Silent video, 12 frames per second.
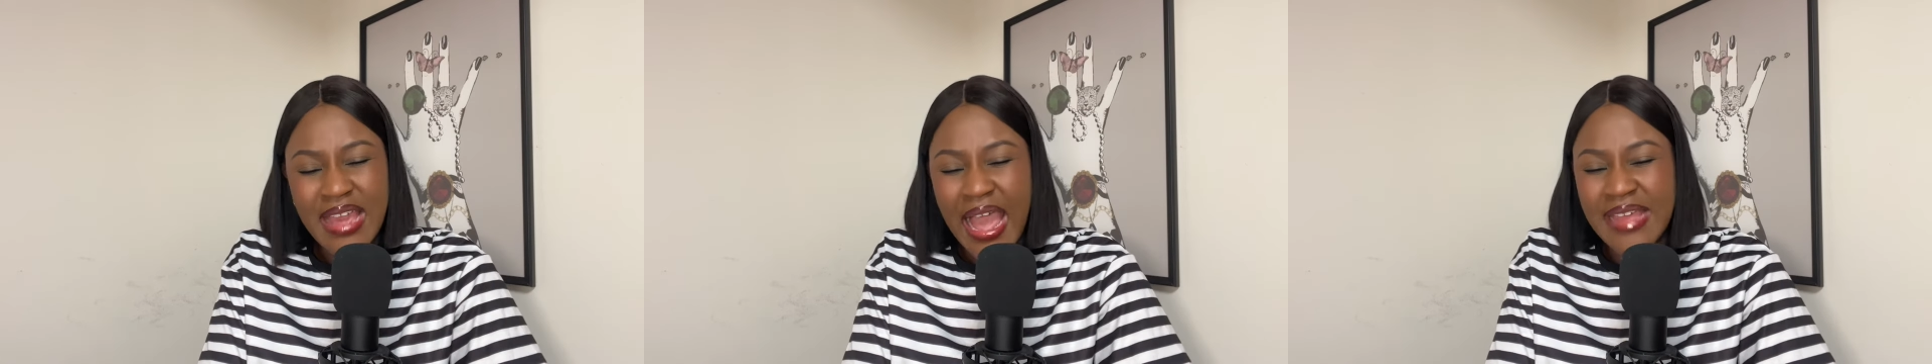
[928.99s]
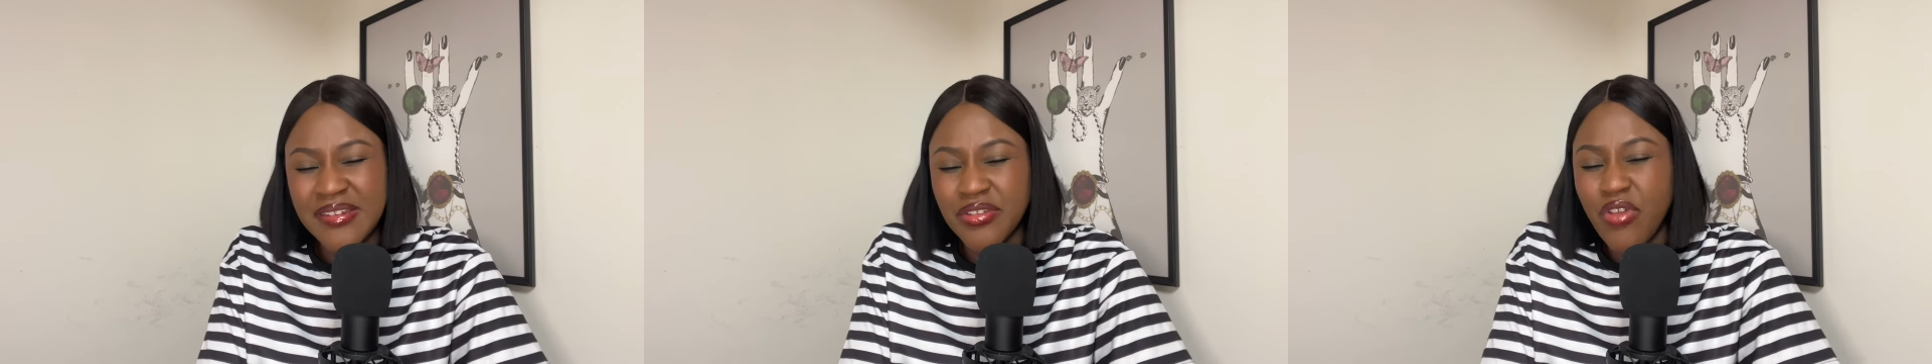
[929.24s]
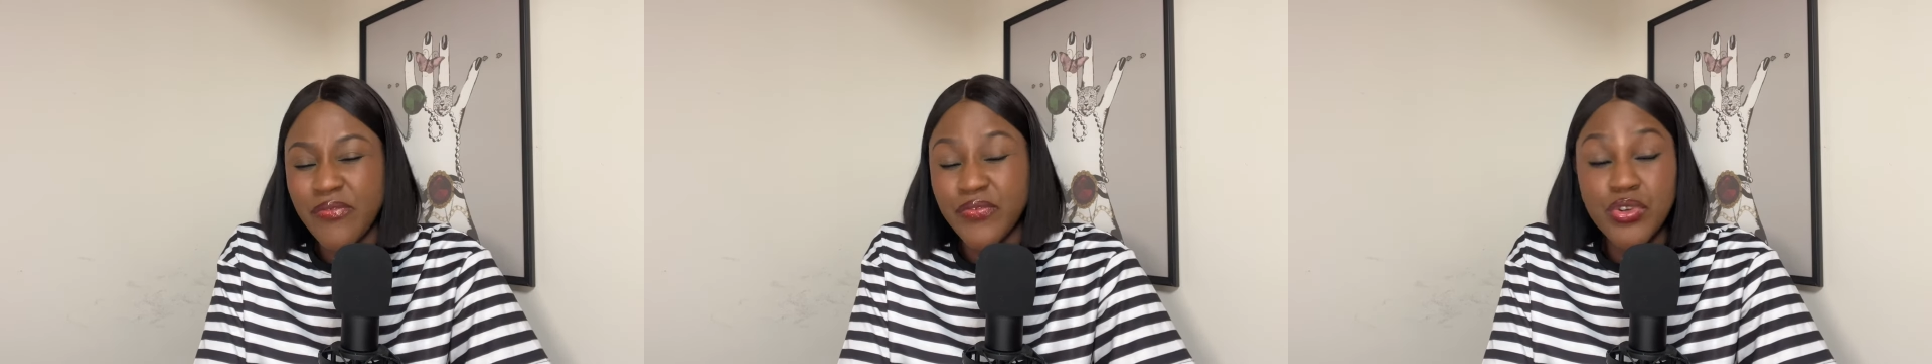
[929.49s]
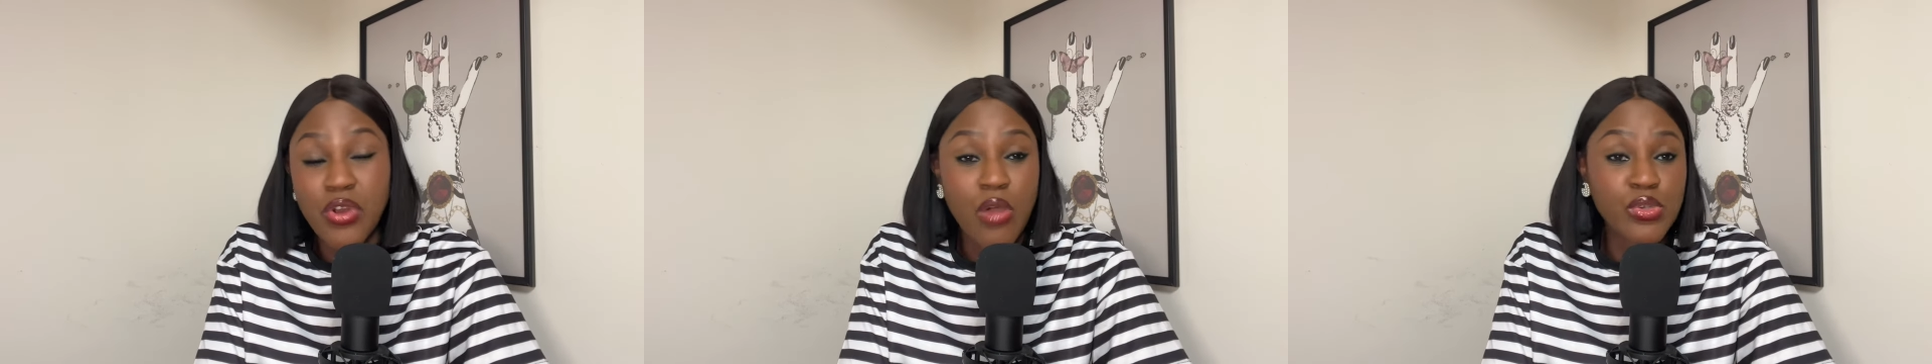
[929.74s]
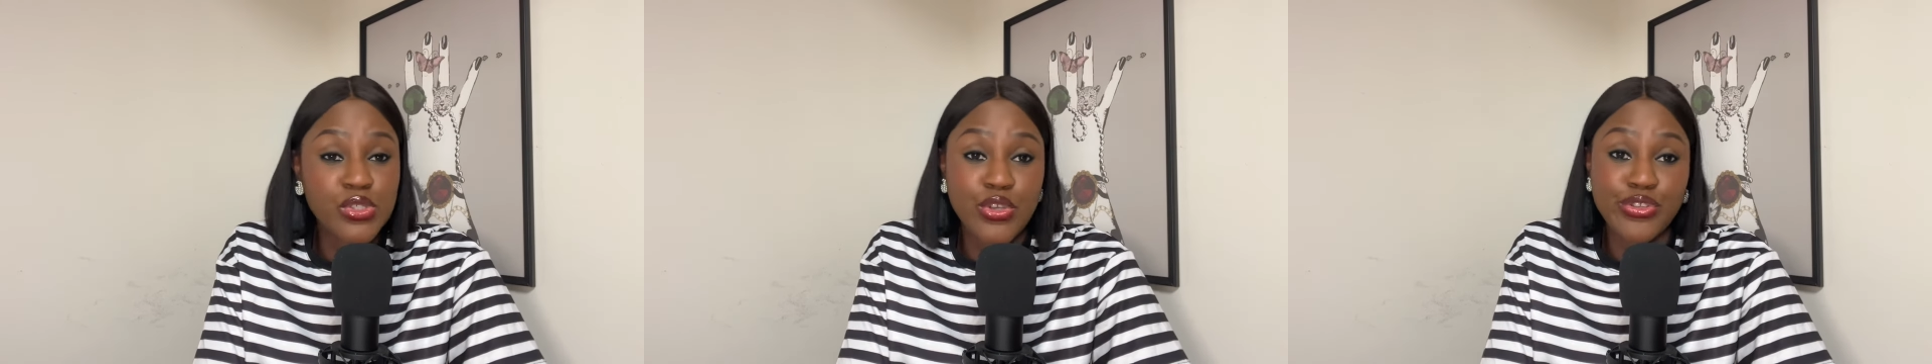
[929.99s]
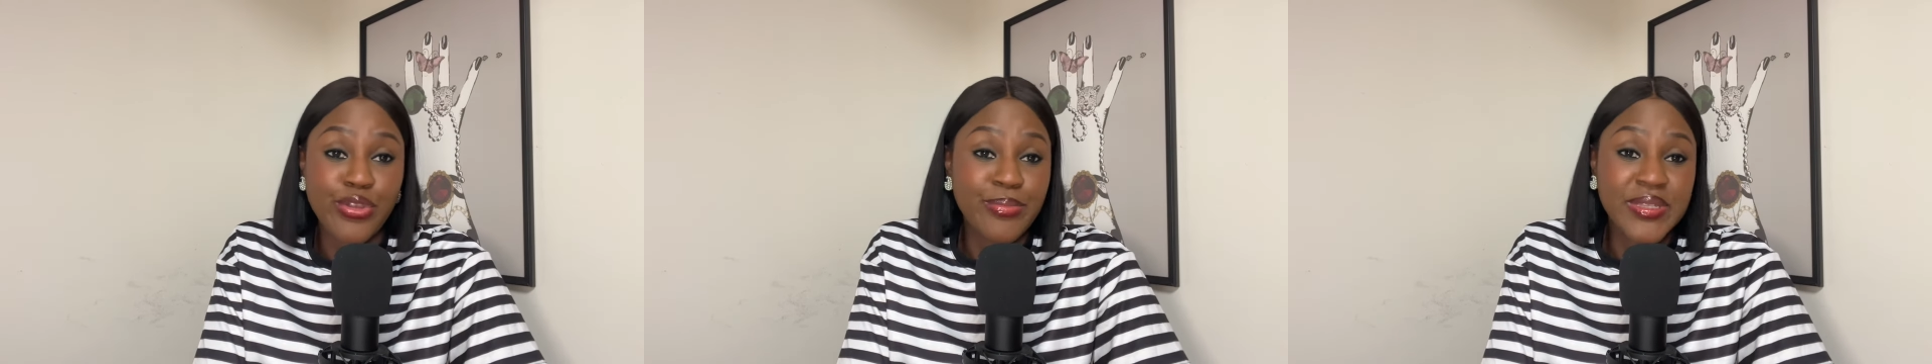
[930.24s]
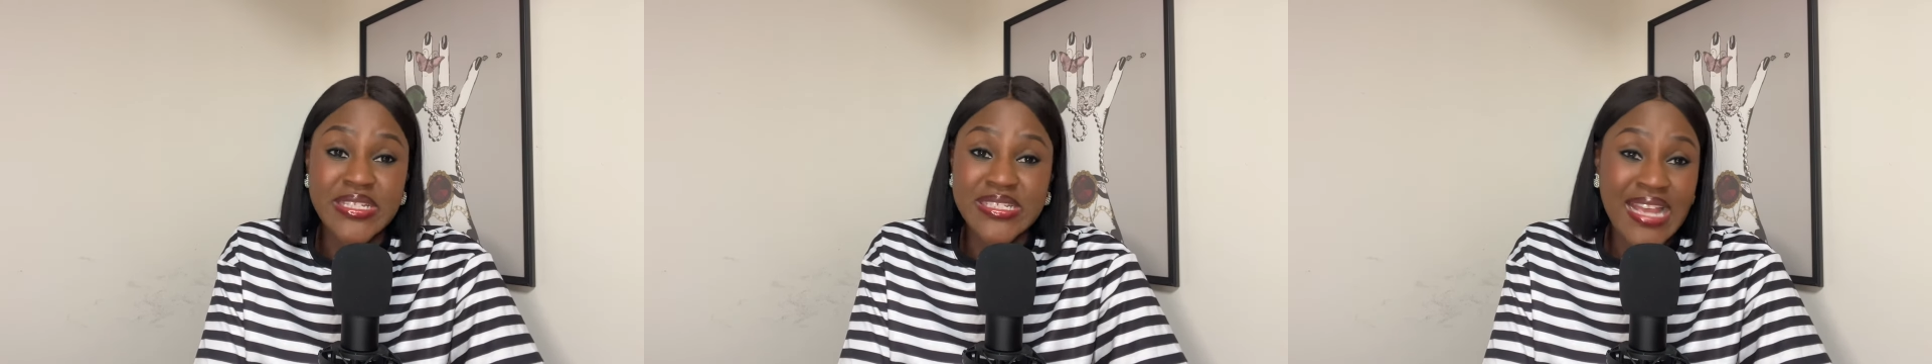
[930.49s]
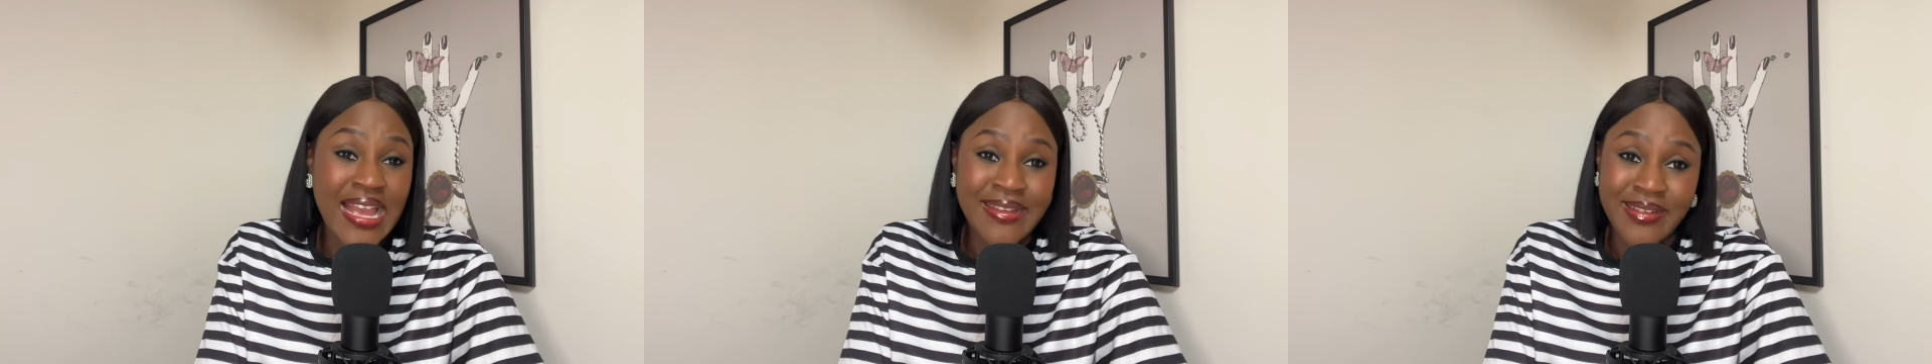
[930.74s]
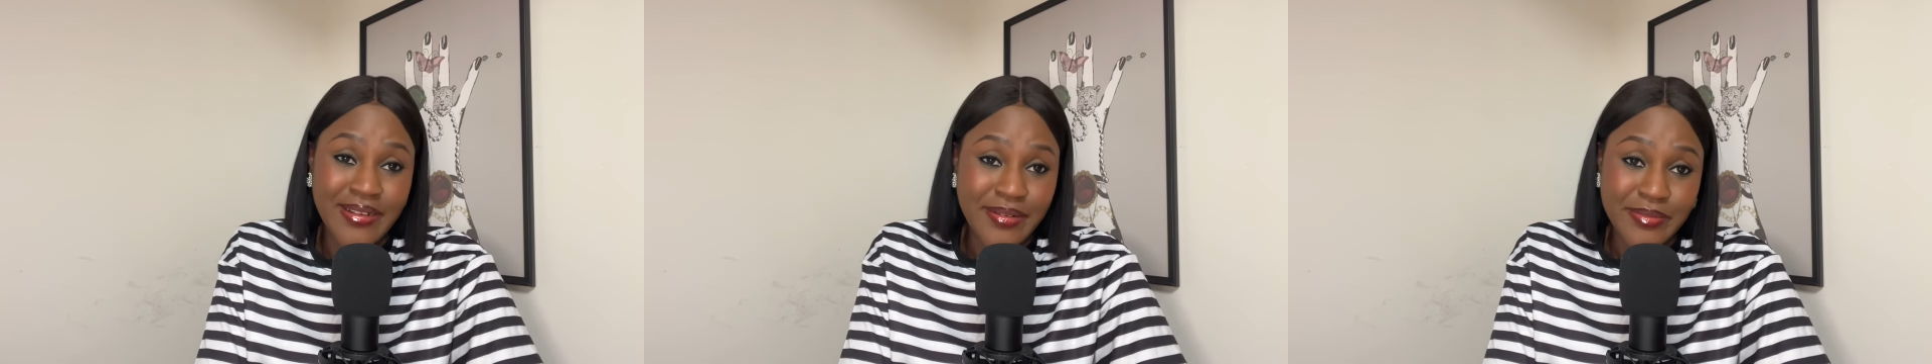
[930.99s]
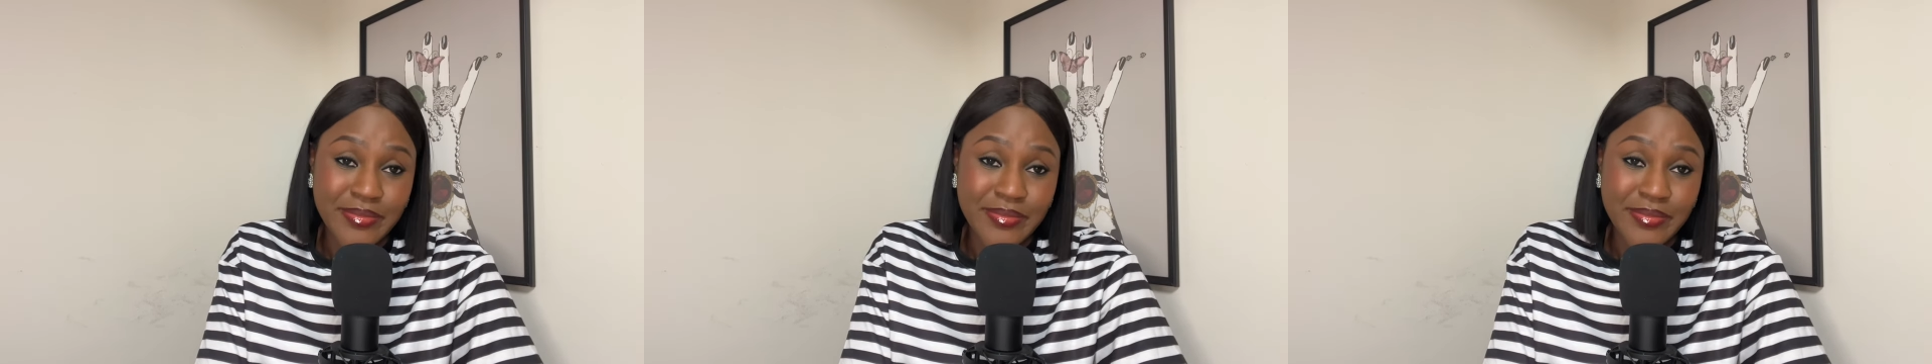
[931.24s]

i did not even know i was going to be this angry